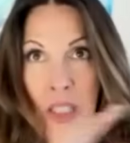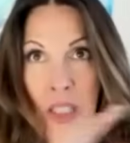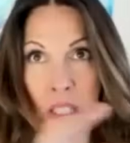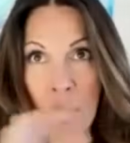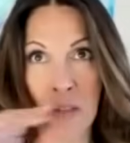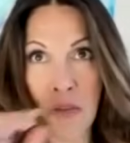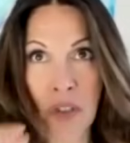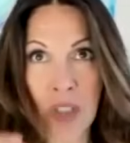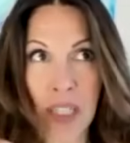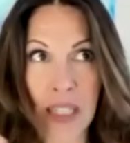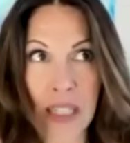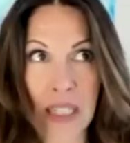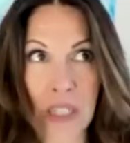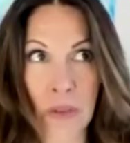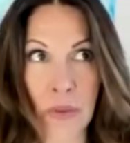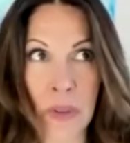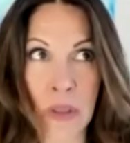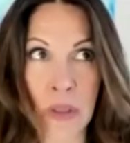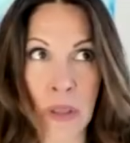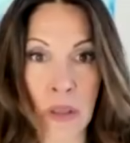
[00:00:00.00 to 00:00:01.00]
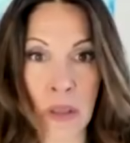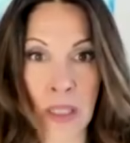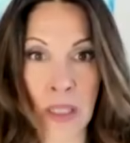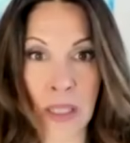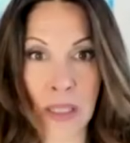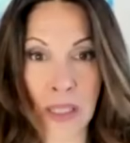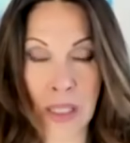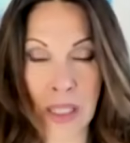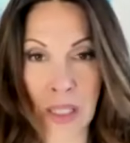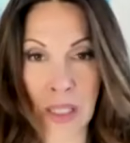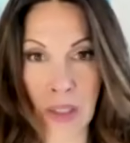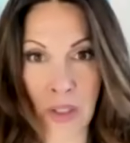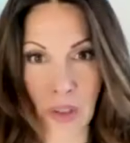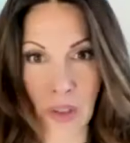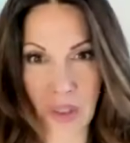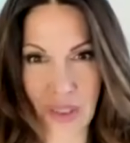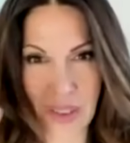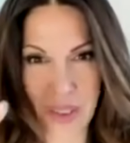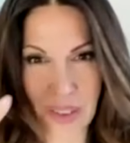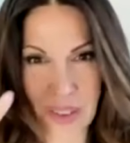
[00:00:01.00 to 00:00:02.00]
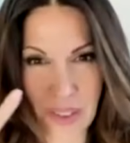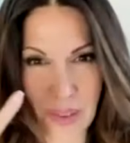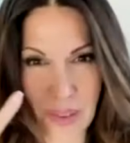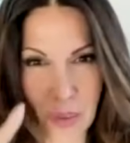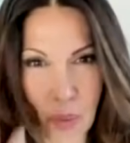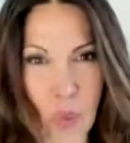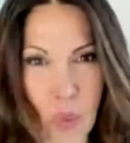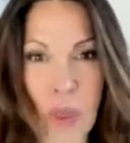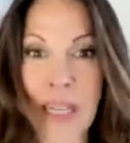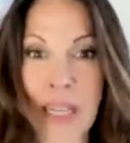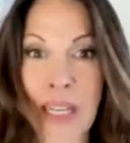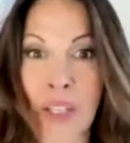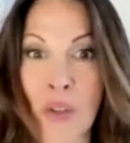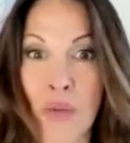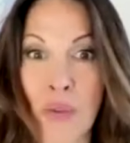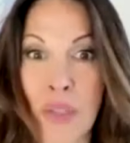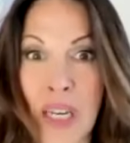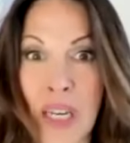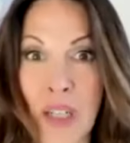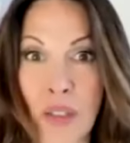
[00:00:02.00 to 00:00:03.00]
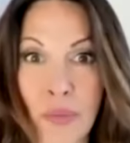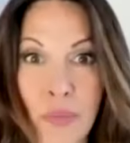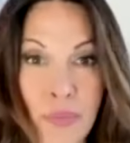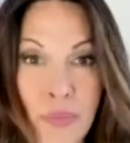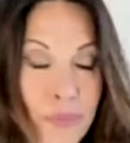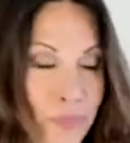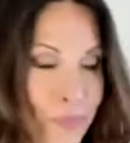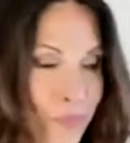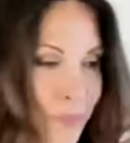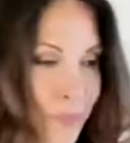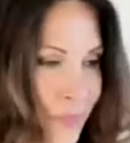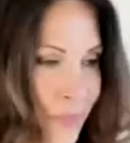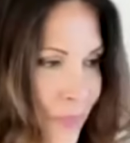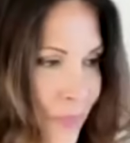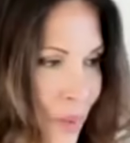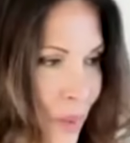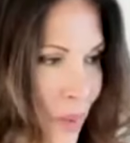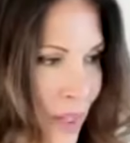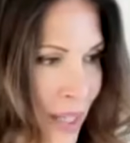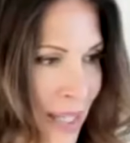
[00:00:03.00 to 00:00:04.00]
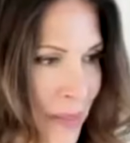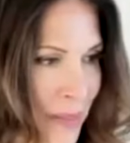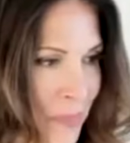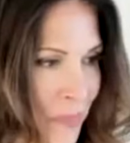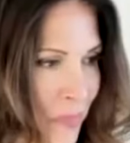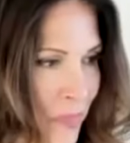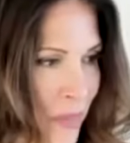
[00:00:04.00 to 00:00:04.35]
you've got to get rid of the things that are weighting you down, okay?